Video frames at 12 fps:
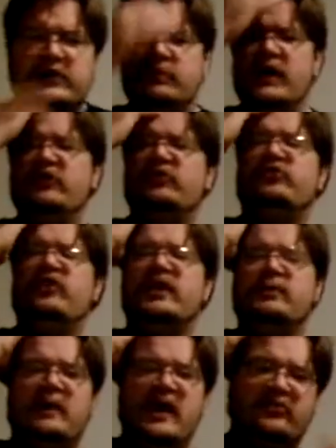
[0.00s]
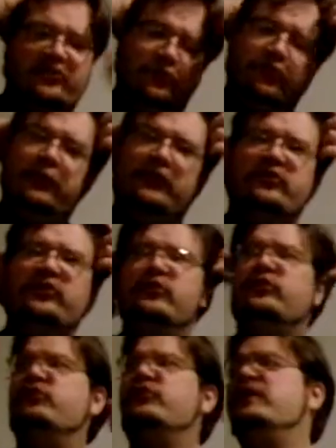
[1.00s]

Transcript: about psychopaths and 2 excuses they